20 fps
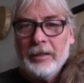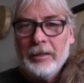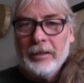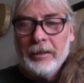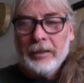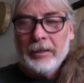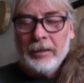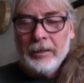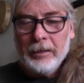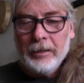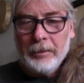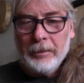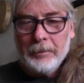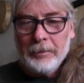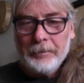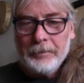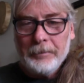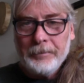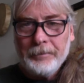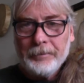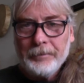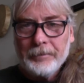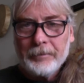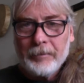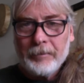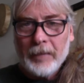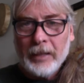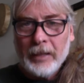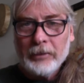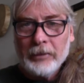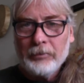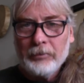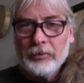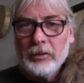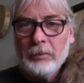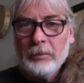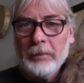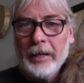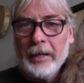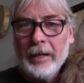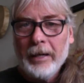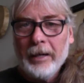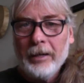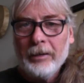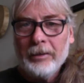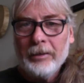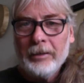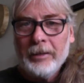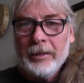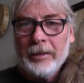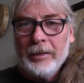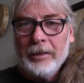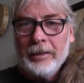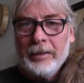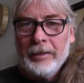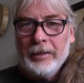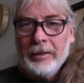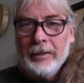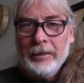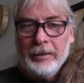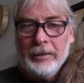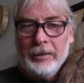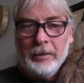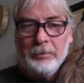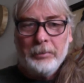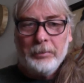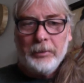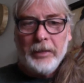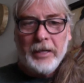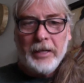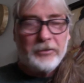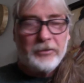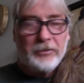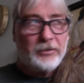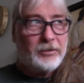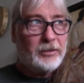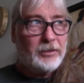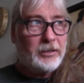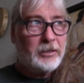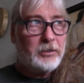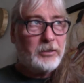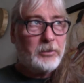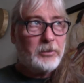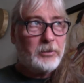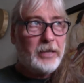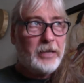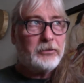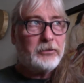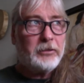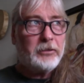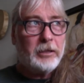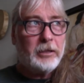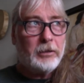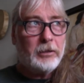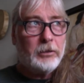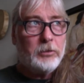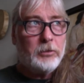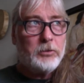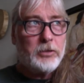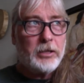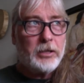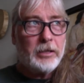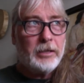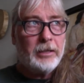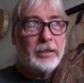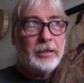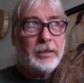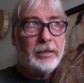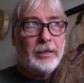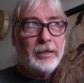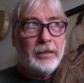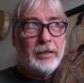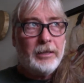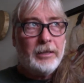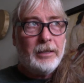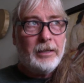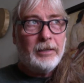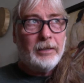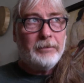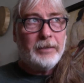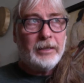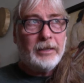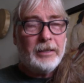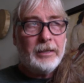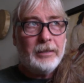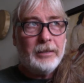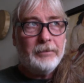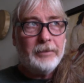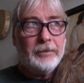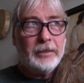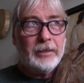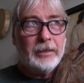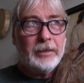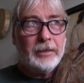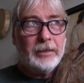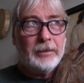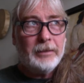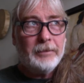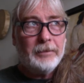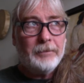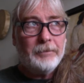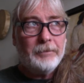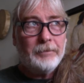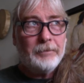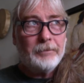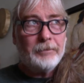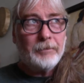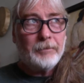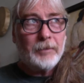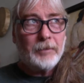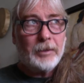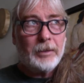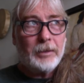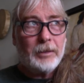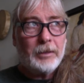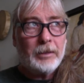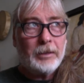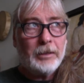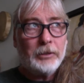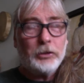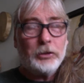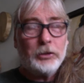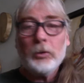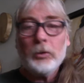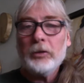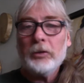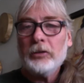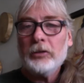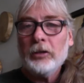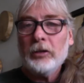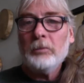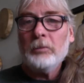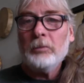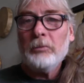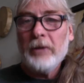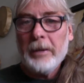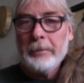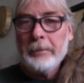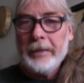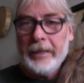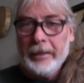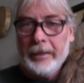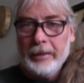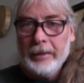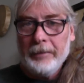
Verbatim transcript: um, as if somehow it, it creates it creates the illusion of a, of a, a short-term remedy.